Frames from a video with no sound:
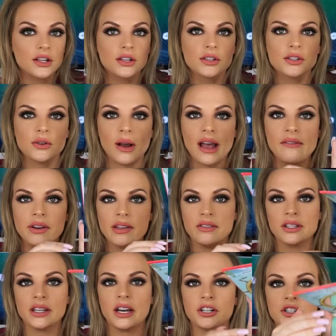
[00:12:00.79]
So I haven't
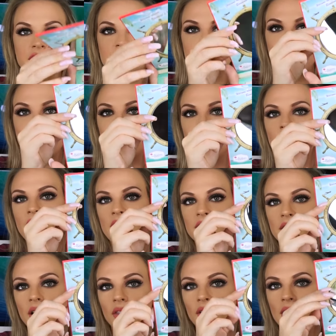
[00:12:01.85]
even touched this palette. Okay.
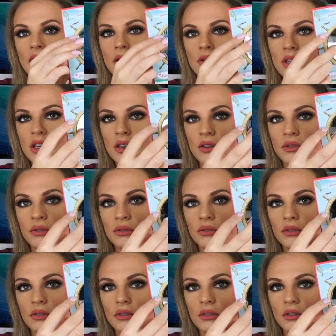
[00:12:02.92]
So look how
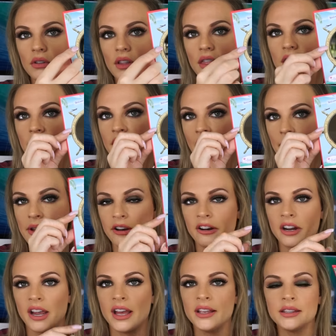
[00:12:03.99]
cute that mirror
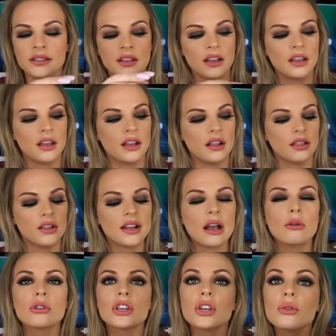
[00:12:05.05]
is. Look
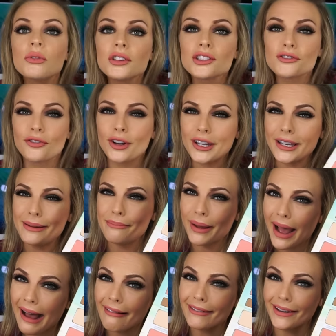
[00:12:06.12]
how cute this freaking
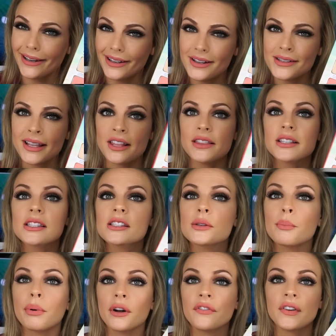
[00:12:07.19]
palette is. Like, this is a
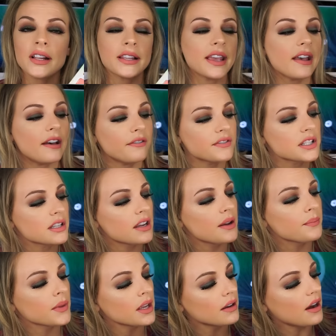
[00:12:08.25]
perfect gift.
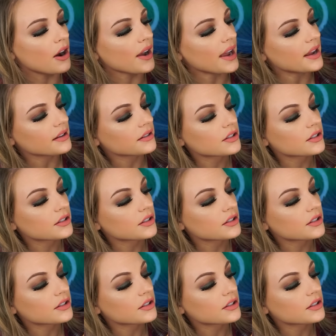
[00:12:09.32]
Okay.